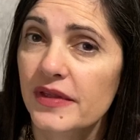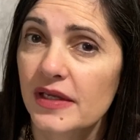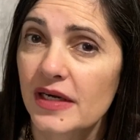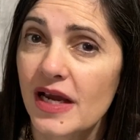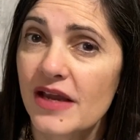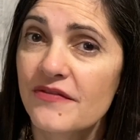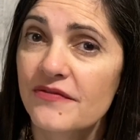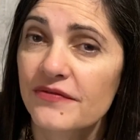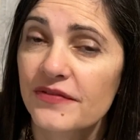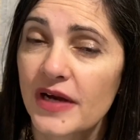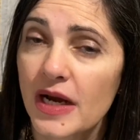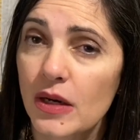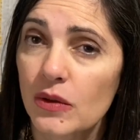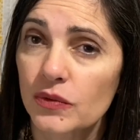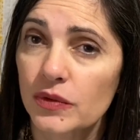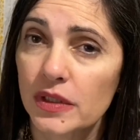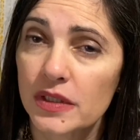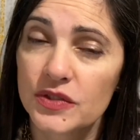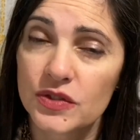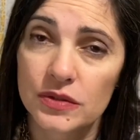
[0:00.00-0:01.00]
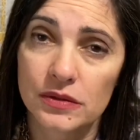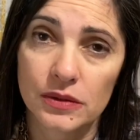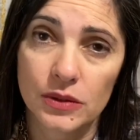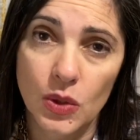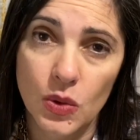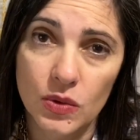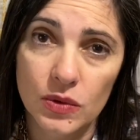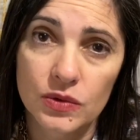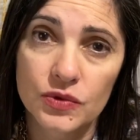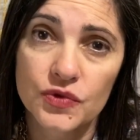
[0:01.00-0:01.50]
I found a
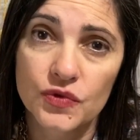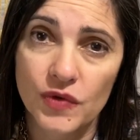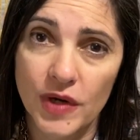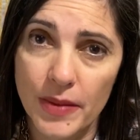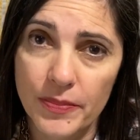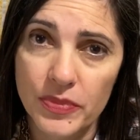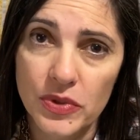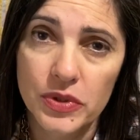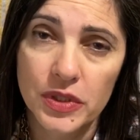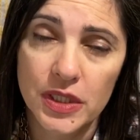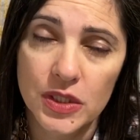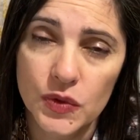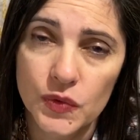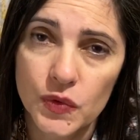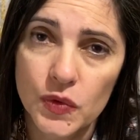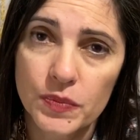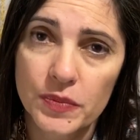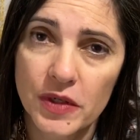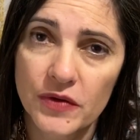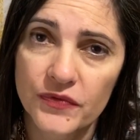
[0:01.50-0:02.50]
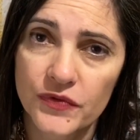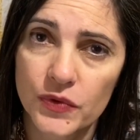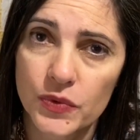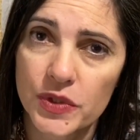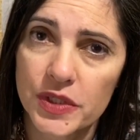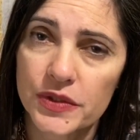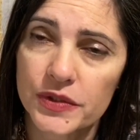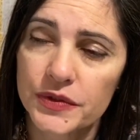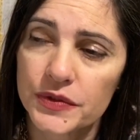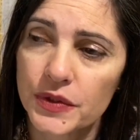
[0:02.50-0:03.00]
local scrapbooking group a few
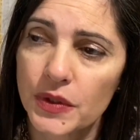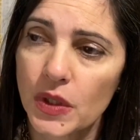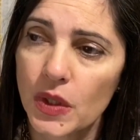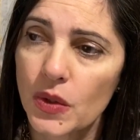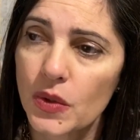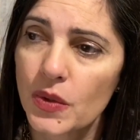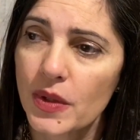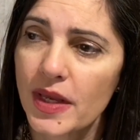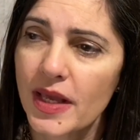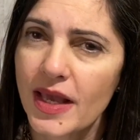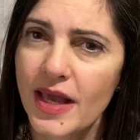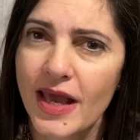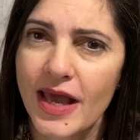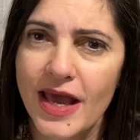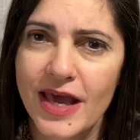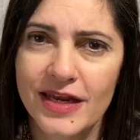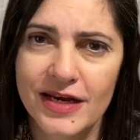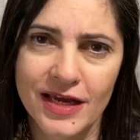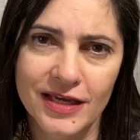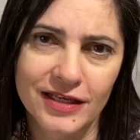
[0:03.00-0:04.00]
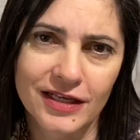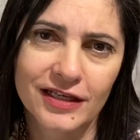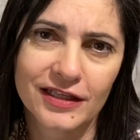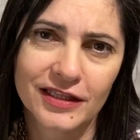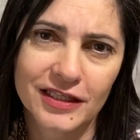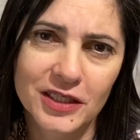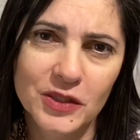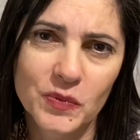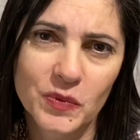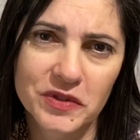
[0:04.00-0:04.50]
years ago, and I
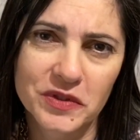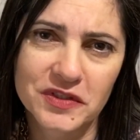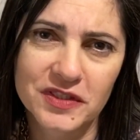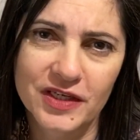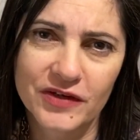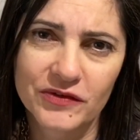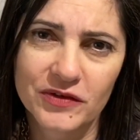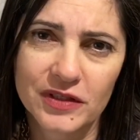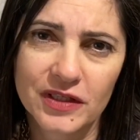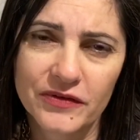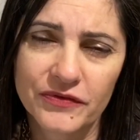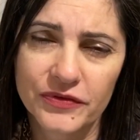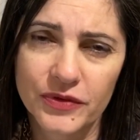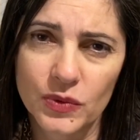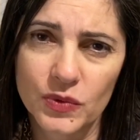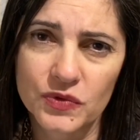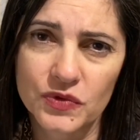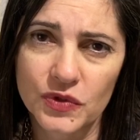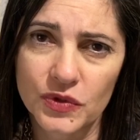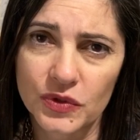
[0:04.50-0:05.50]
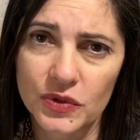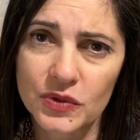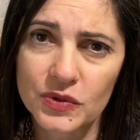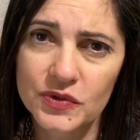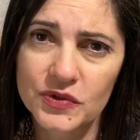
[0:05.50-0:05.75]
clicked with several of those girls.